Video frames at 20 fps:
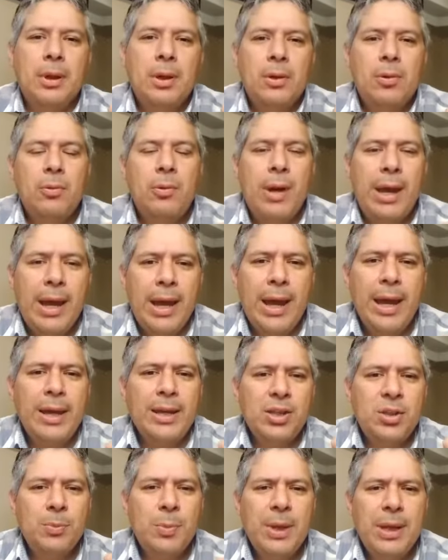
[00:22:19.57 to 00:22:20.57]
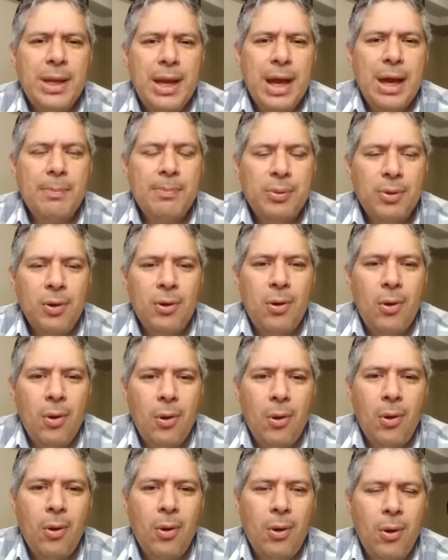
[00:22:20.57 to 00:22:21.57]
Raise me up,
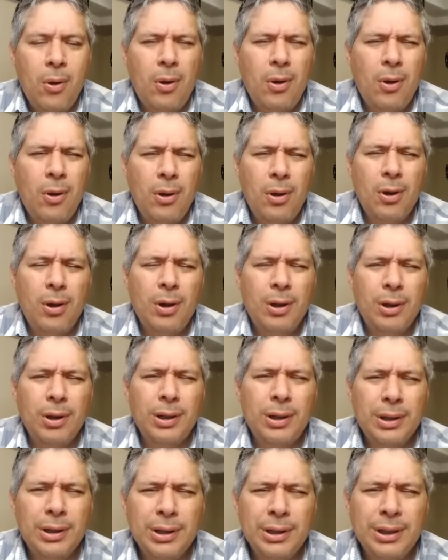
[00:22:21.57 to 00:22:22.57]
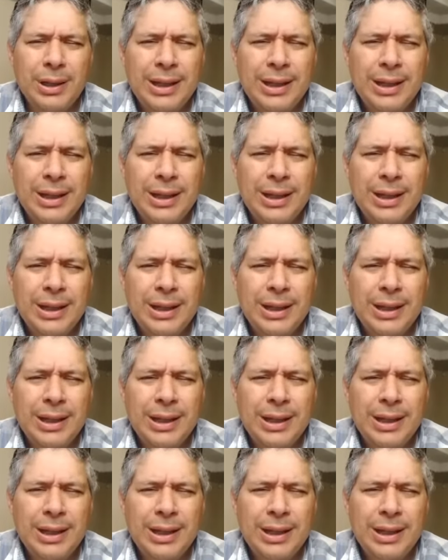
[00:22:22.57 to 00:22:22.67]
Lord.